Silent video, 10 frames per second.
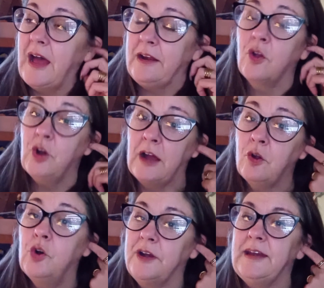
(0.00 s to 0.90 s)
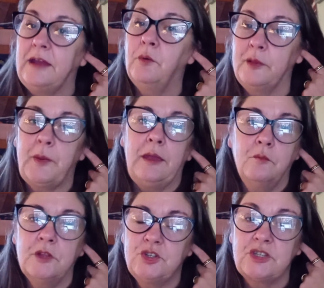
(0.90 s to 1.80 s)
And I couldn't deal with the pain
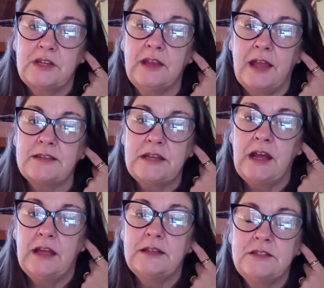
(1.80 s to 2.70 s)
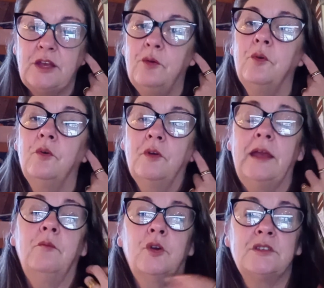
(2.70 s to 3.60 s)
with just gas and air. So
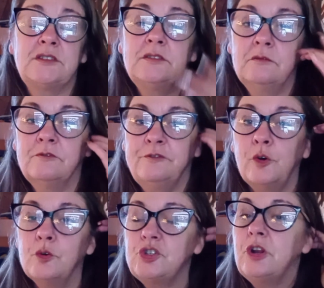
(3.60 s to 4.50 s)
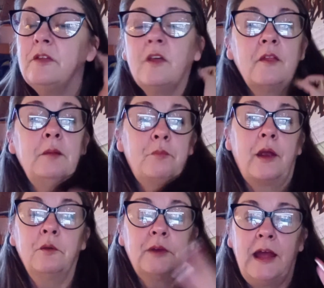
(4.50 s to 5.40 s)
it was fortunate that it
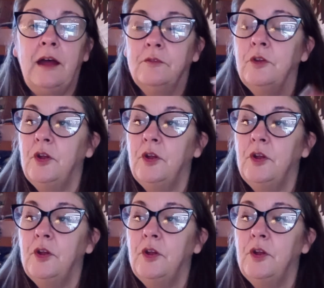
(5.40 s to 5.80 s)
broke down.